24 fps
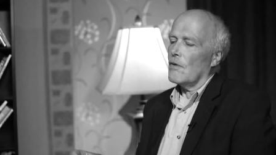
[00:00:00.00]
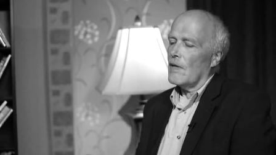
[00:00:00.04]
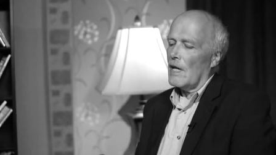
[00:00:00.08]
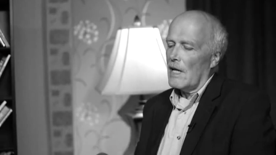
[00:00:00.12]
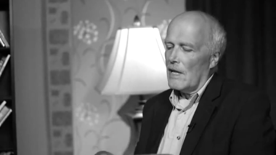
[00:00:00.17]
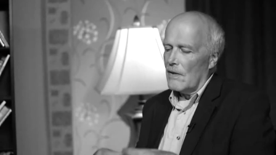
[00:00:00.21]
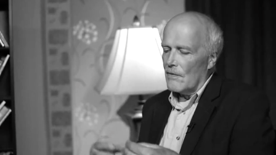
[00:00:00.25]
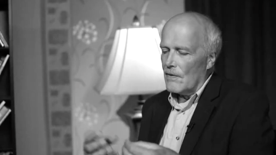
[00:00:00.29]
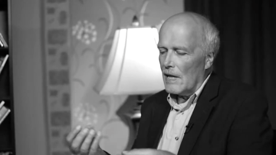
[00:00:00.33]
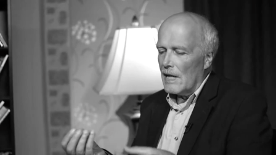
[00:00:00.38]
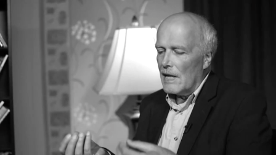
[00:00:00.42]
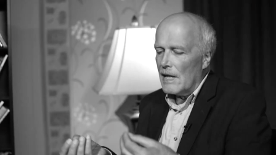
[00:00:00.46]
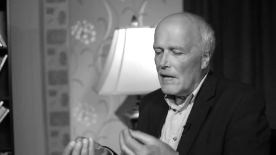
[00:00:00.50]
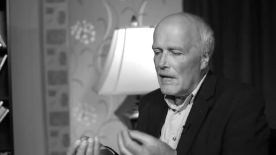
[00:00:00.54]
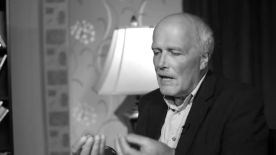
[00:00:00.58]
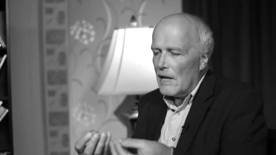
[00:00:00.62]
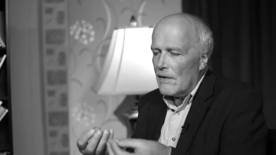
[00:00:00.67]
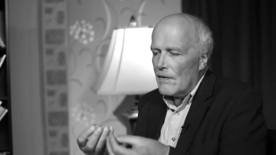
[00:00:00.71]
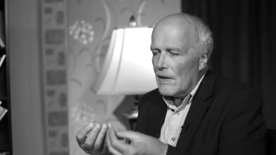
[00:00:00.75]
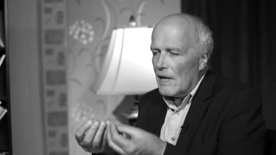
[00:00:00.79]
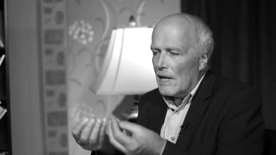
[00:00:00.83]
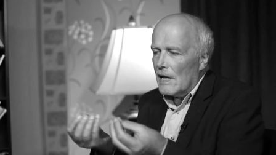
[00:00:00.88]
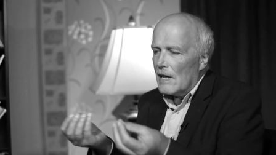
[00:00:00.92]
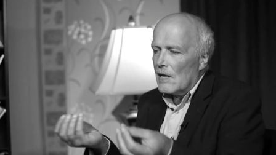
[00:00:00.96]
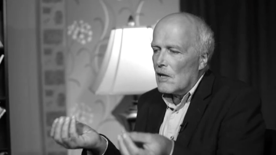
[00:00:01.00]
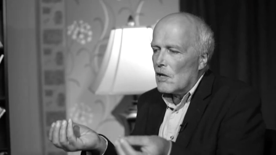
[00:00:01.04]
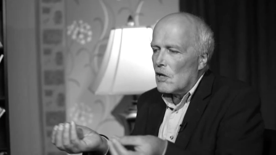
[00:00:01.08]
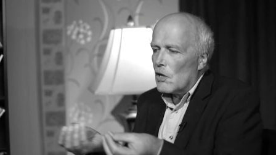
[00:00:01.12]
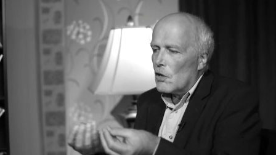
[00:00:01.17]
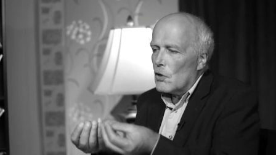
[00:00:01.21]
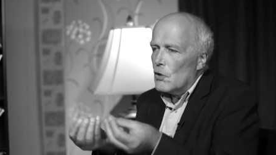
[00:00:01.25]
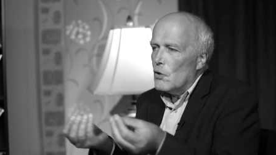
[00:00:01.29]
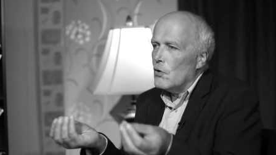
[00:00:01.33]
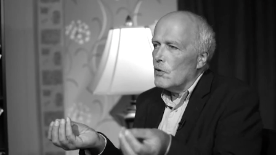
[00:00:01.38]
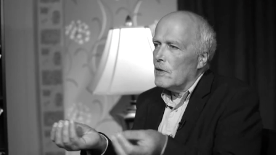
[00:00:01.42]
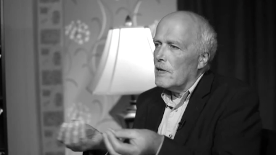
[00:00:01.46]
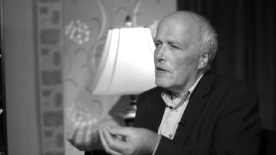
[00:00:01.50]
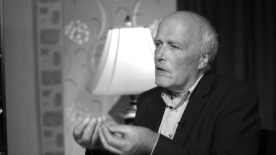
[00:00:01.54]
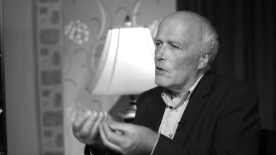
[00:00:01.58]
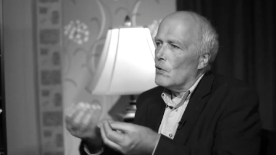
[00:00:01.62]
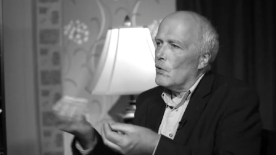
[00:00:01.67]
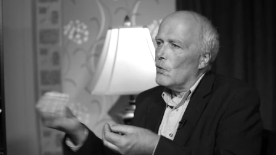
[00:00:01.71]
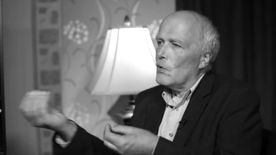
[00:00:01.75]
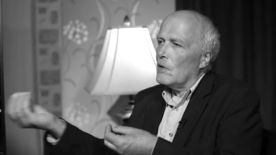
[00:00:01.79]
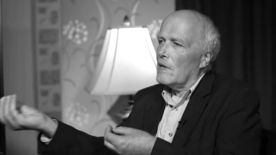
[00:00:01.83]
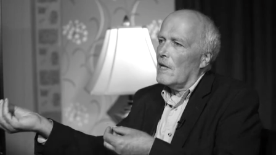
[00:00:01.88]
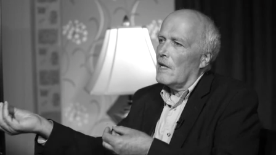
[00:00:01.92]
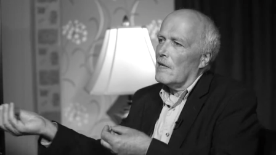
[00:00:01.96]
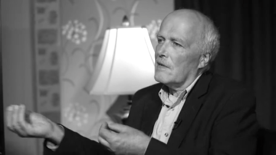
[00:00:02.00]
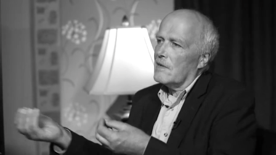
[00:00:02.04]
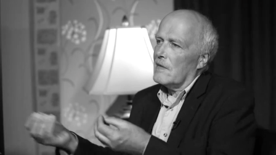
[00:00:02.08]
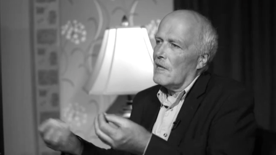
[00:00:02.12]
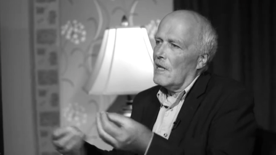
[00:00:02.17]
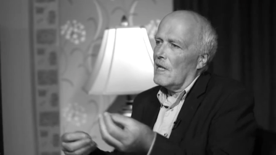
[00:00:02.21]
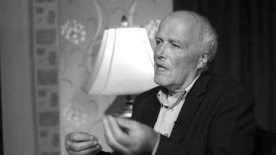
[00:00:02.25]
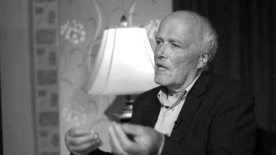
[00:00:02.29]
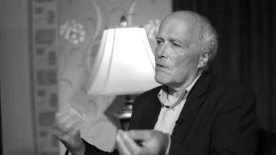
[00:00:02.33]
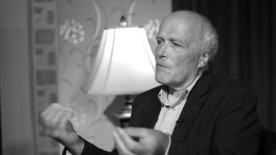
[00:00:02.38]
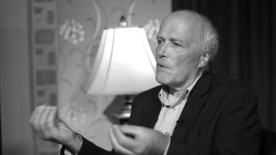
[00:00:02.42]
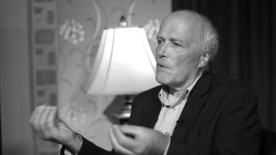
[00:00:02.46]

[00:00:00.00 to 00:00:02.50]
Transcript: from Stop the War Coalition, Jim Braan.